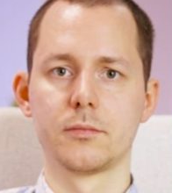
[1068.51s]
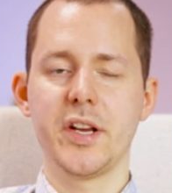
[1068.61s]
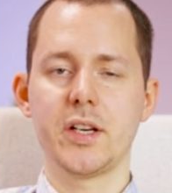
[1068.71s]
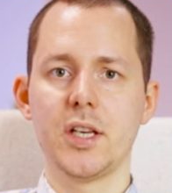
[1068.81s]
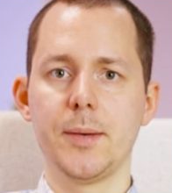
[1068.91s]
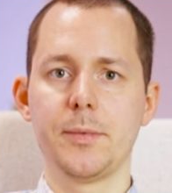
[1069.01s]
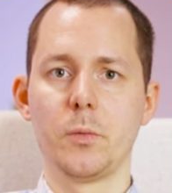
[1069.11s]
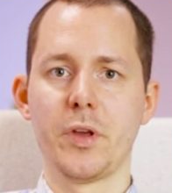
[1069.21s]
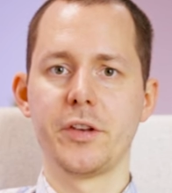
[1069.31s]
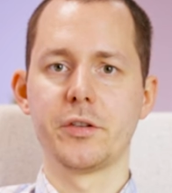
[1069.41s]
Dig deep
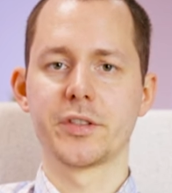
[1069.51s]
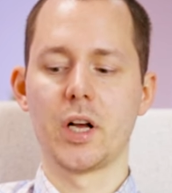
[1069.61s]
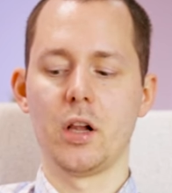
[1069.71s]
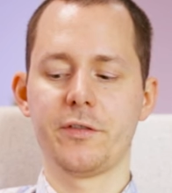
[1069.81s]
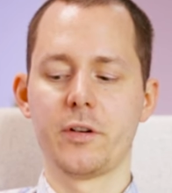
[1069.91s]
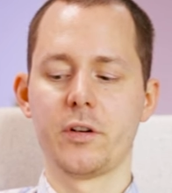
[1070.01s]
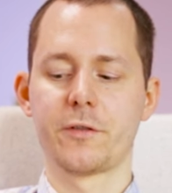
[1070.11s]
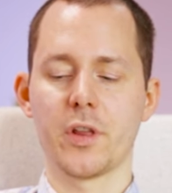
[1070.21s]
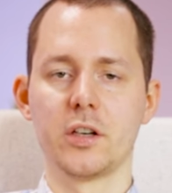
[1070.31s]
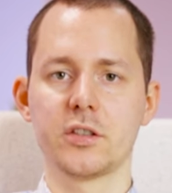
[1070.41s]
within yourself,
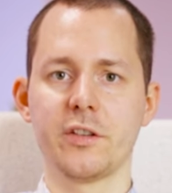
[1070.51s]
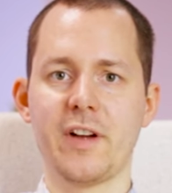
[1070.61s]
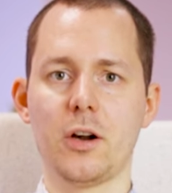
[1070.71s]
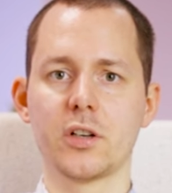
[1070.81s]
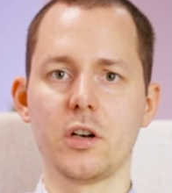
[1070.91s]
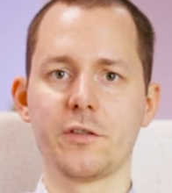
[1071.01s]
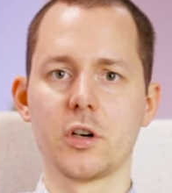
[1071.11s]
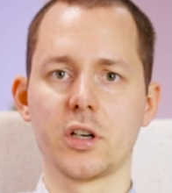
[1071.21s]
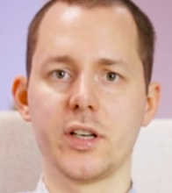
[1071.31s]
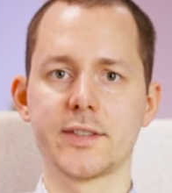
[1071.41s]
for there is a fountain of
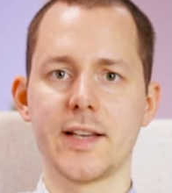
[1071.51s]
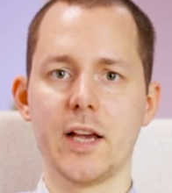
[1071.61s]
goodness